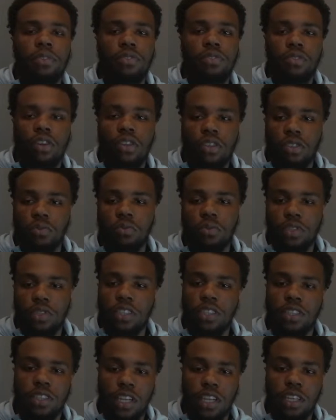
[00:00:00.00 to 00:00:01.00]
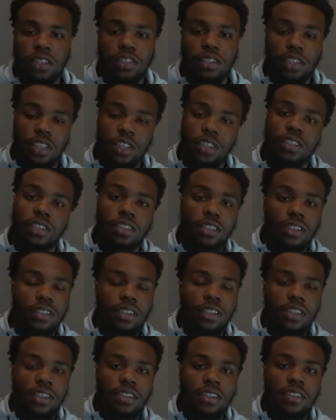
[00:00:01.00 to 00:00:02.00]
struggling with this like
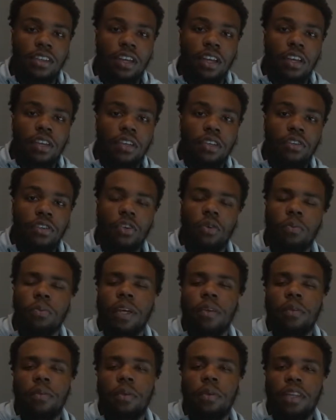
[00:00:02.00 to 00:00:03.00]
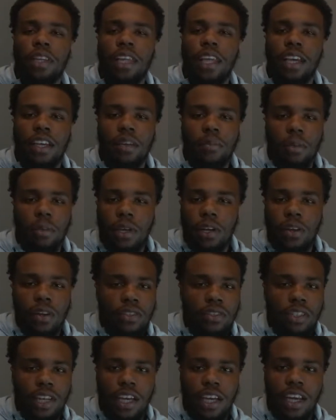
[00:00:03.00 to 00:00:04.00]
seriously and you know maybe been laying in bed
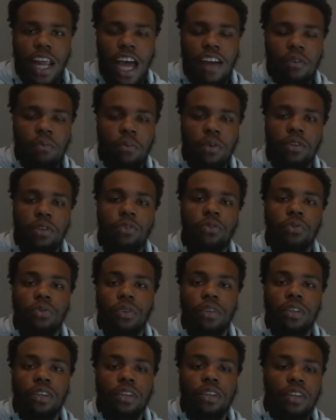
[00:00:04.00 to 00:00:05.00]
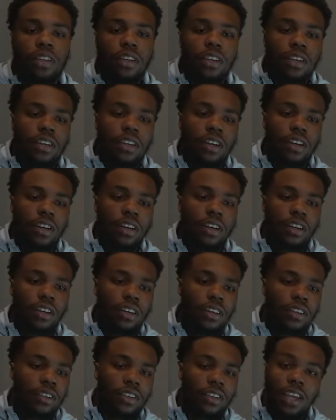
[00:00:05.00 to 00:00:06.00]
all day and haven't been doing
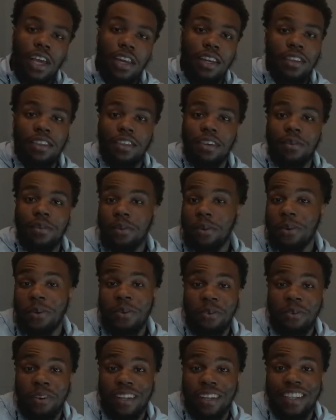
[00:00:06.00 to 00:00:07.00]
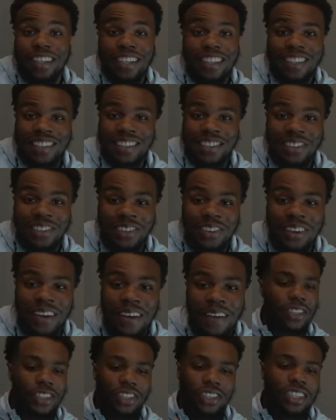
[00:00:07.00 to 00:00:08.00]
uh, anything really. So
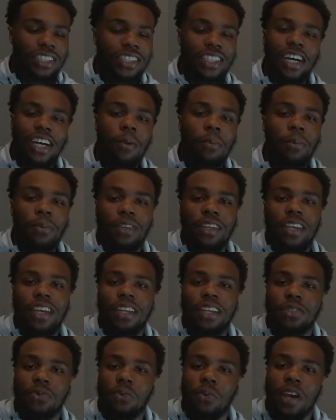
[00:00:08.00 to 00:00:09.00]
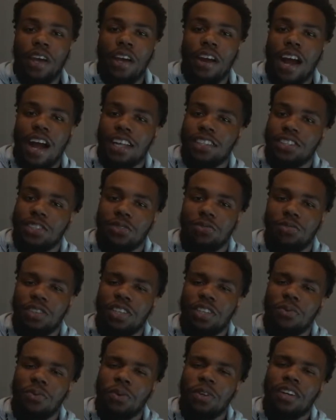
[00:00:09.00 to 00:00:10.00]
there's just a couple things where I just
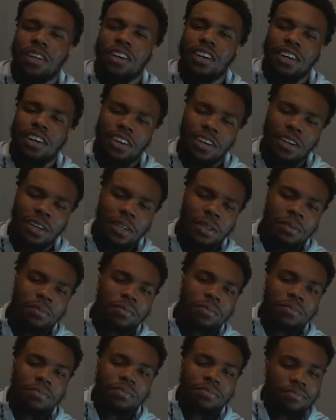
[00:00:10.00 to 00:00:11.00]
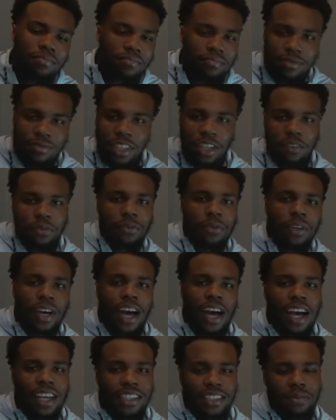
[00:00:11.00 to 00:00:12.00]
really want to uh, give you
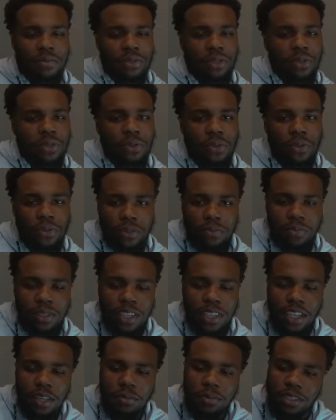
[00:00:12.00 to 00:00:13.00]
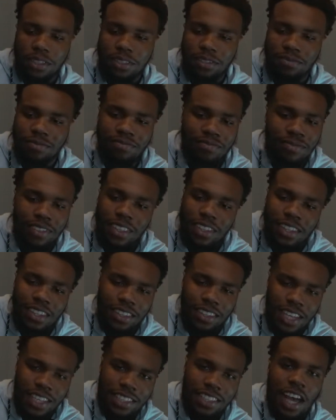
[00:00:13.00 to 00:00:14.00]
guys some tools, some tips and
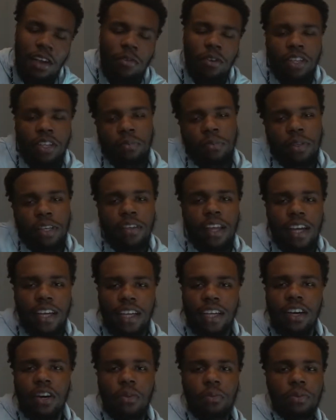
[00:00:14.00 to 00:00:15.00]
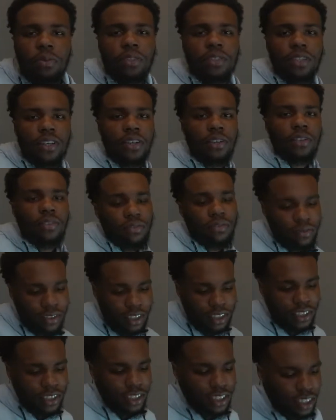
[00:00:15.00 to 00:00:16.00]
things I really believe that can help you. So
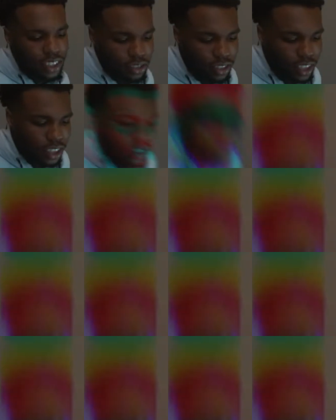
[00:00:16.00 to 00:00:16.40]
let's just get straight